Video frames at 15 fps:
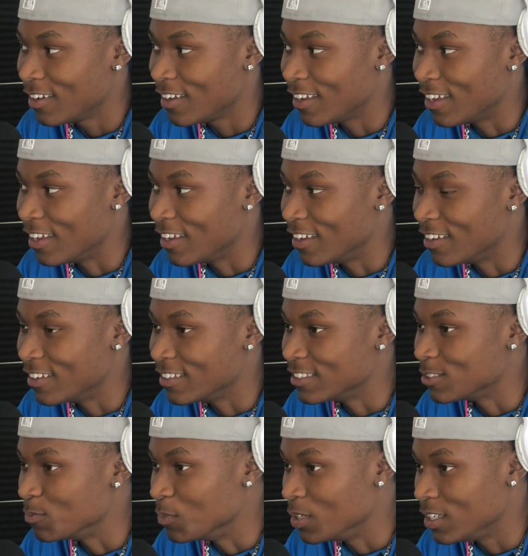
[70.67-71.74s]
And
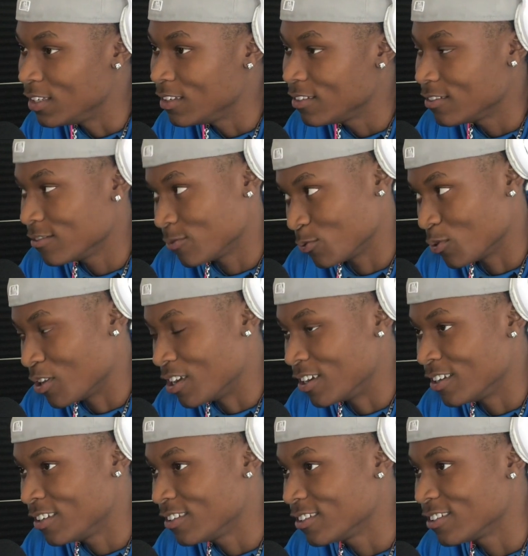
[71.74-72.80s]
it's me,
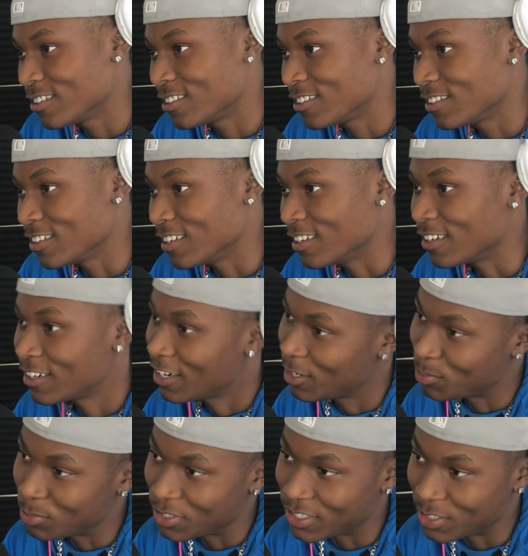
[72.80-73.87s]
Ronnie, and a
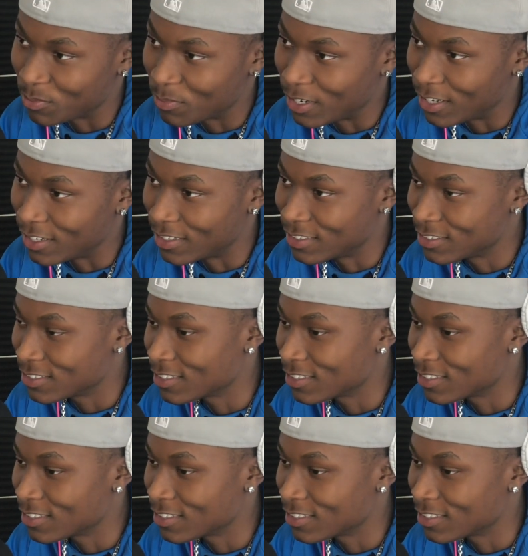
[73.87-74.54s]
couple other minds.